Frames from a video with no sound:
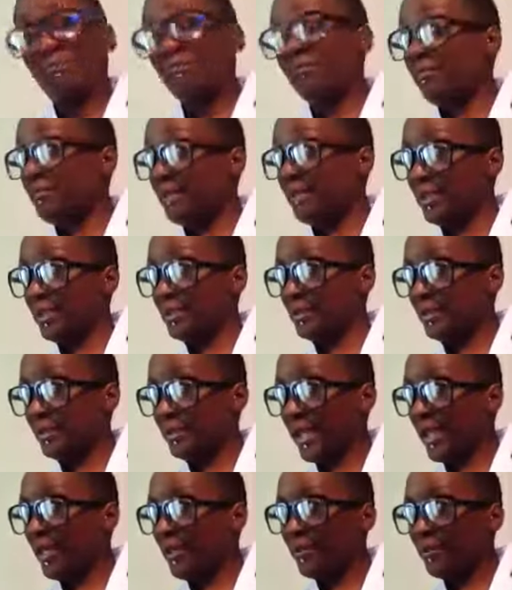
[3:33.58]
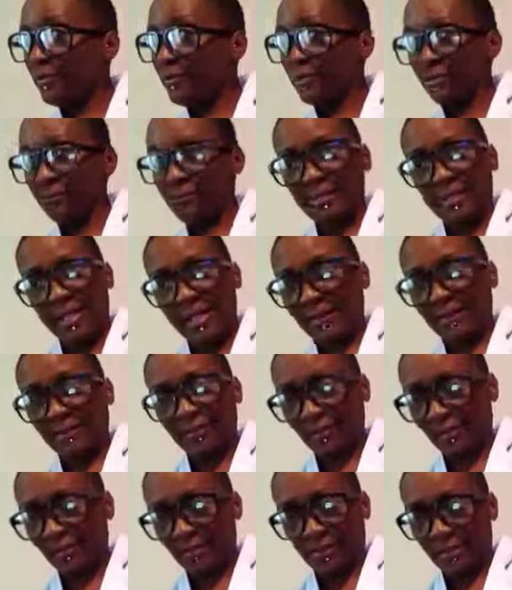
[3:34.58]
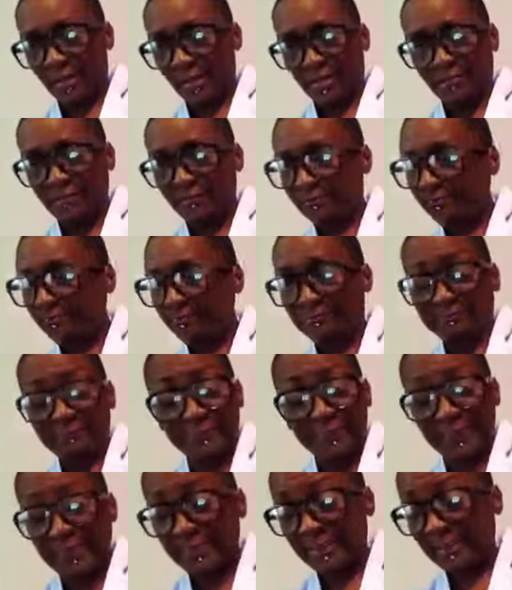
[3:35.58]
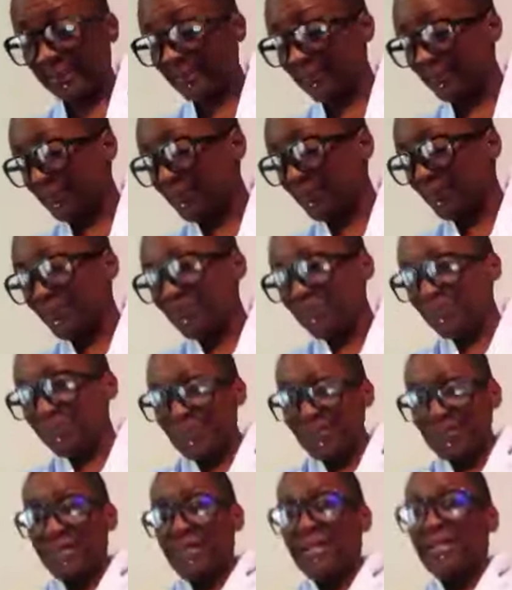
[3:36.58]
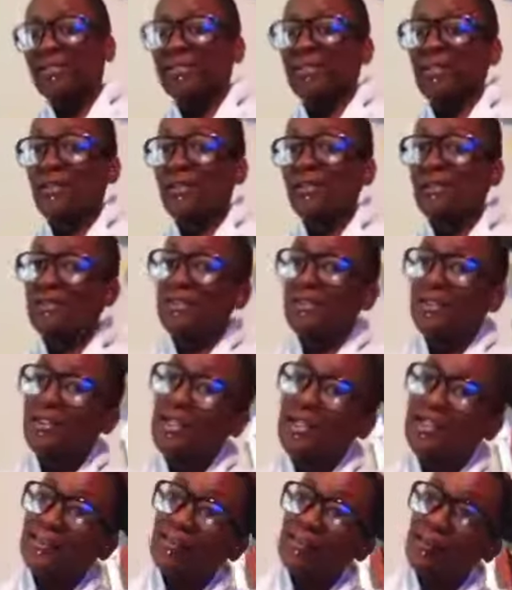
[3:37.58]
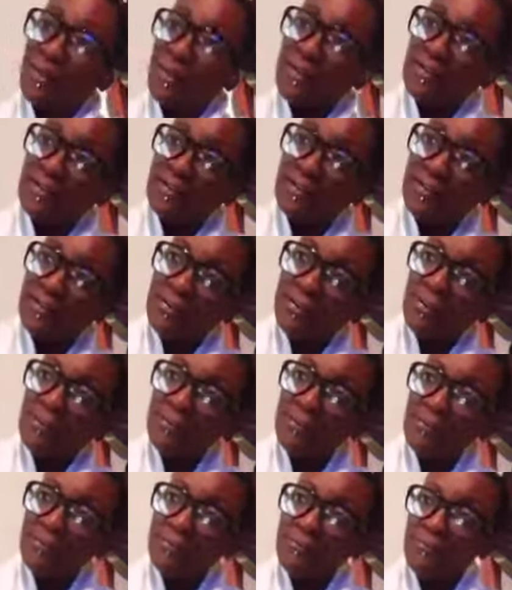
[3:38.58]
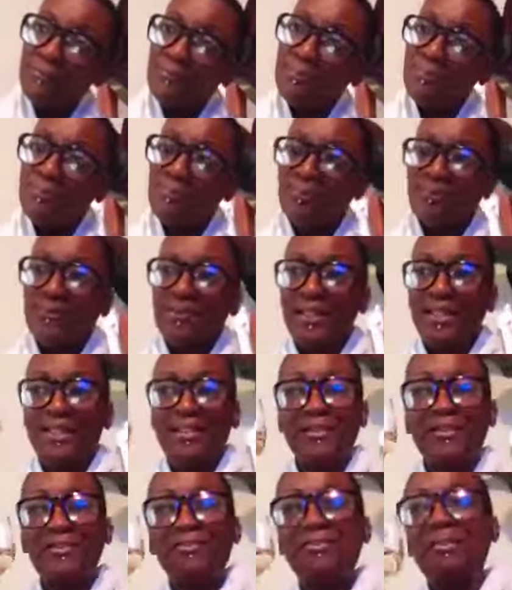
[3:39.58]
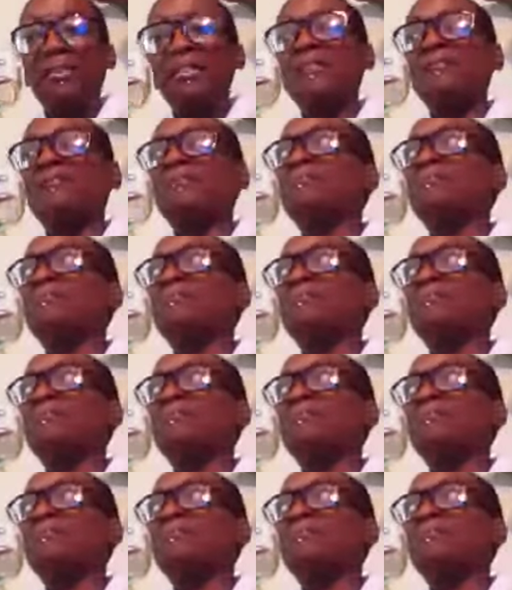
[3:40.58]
been scared to relax and chill out. Mm-mm, honey. So here's a glass of wine to you and to me.